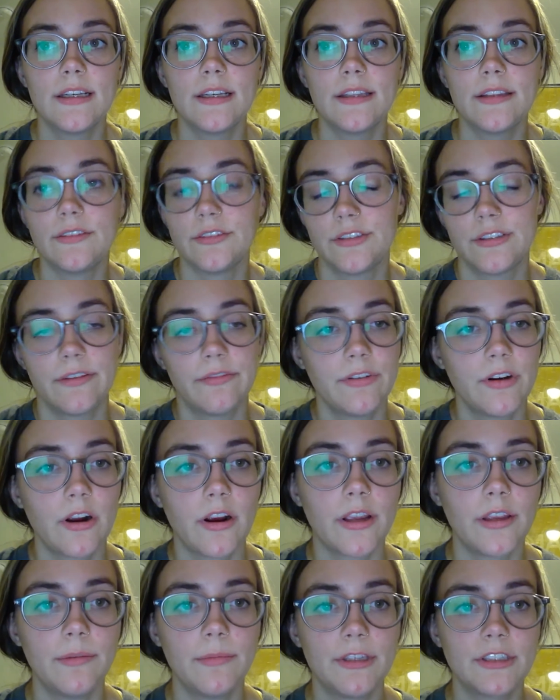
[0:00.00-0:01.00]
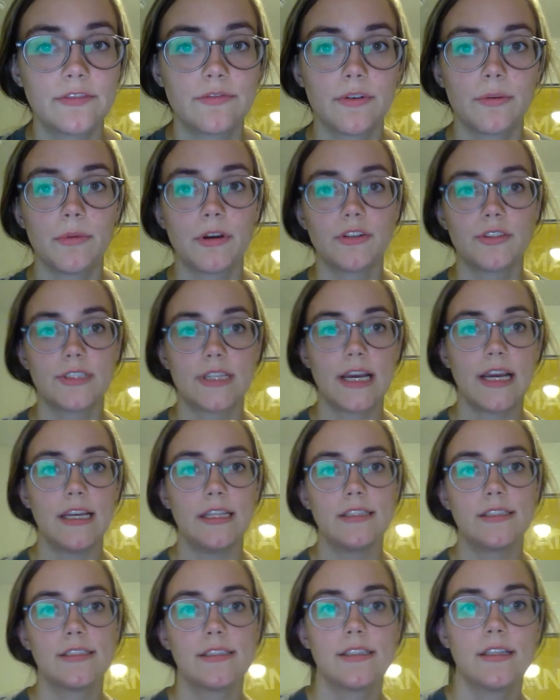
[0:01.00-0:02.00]
there's different arguments for both
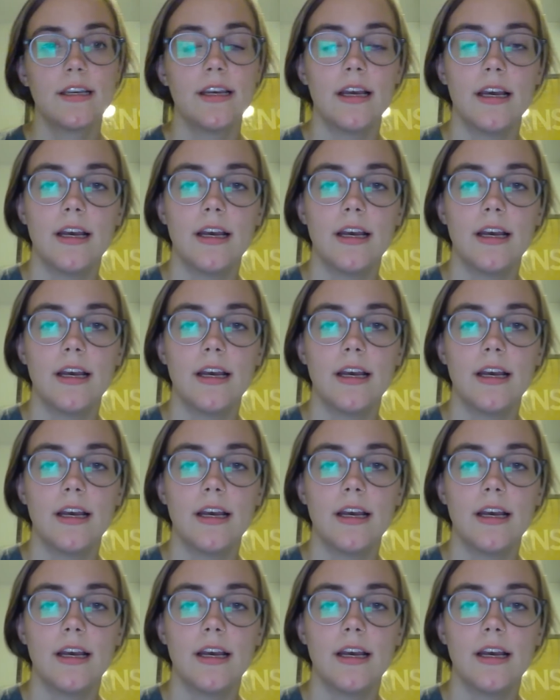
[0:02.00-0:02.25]
sides.